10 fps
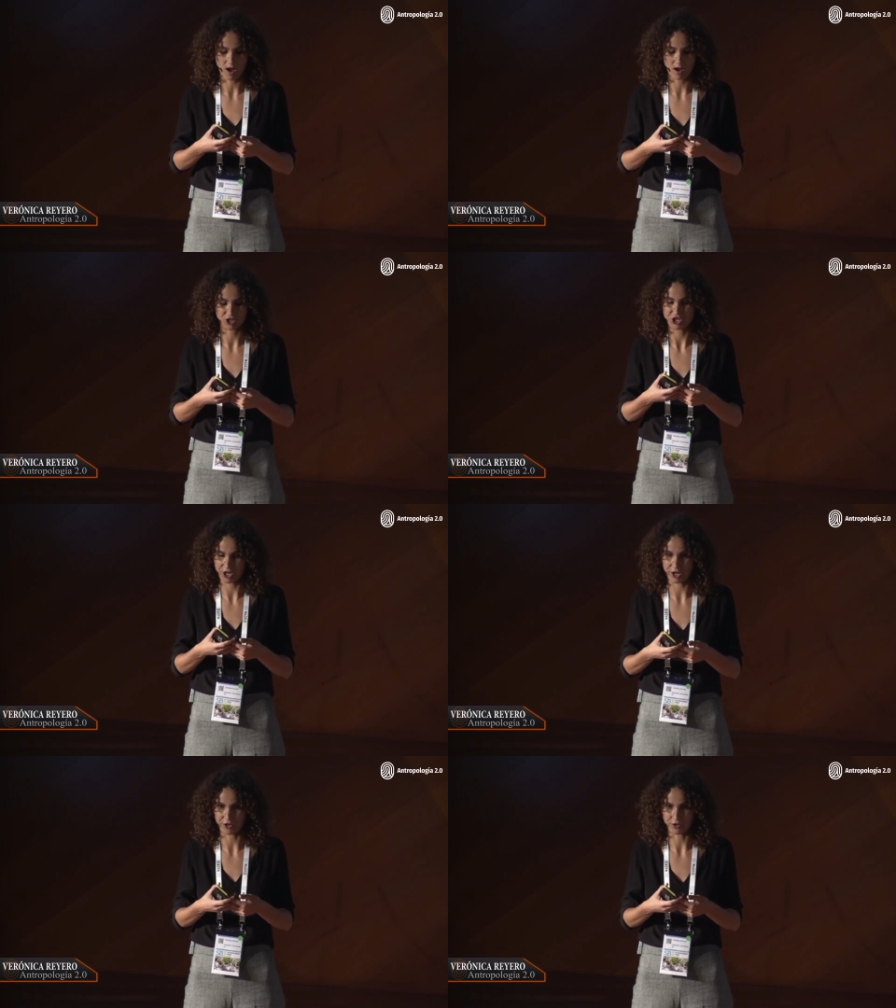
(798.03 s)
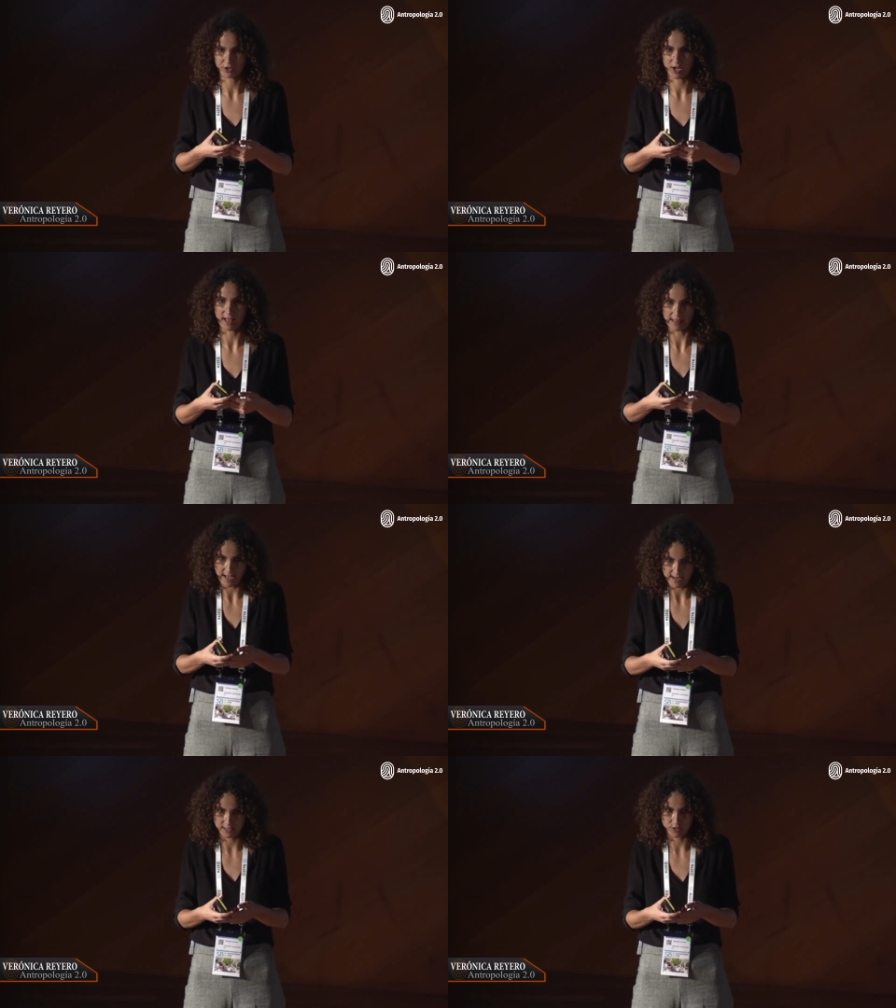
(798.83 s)
share,
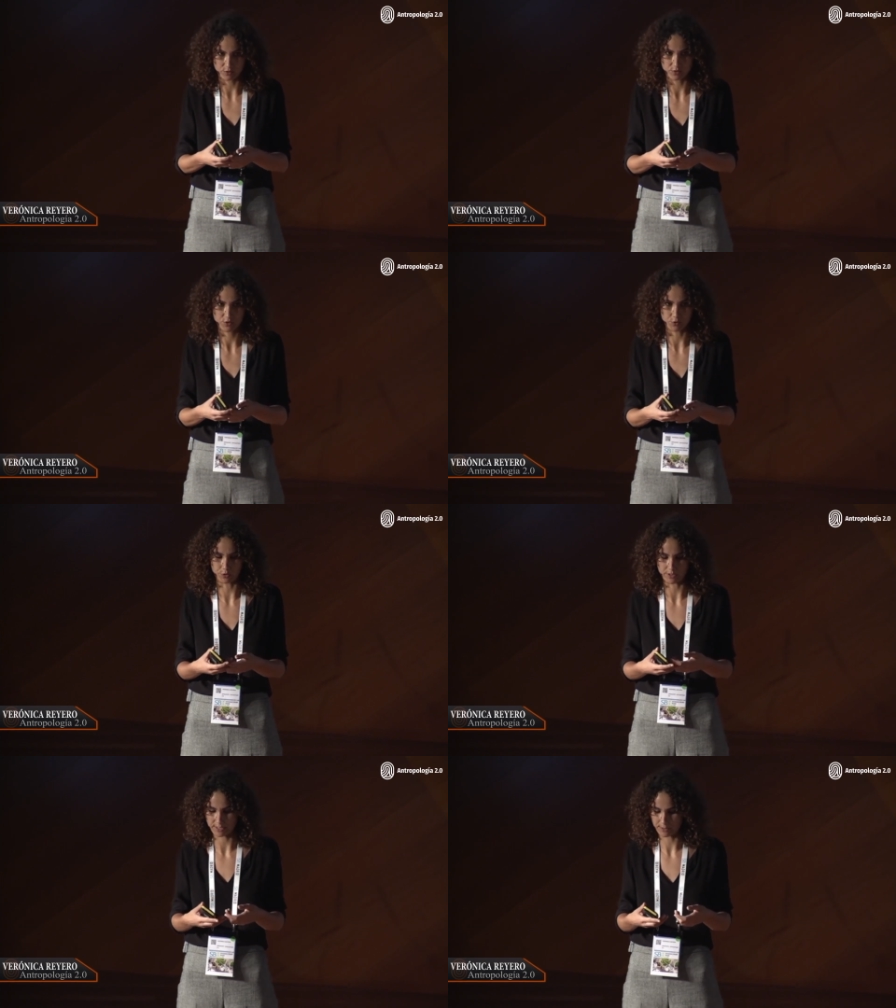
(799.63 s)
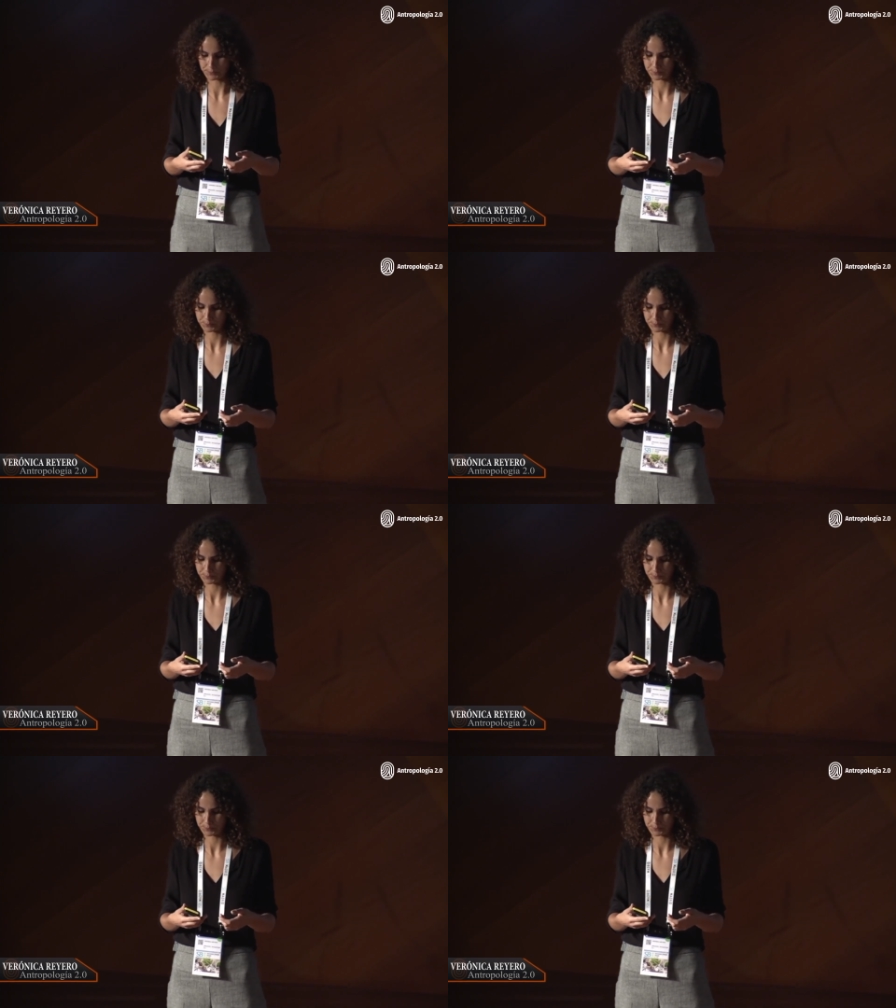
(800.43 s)
align those stories.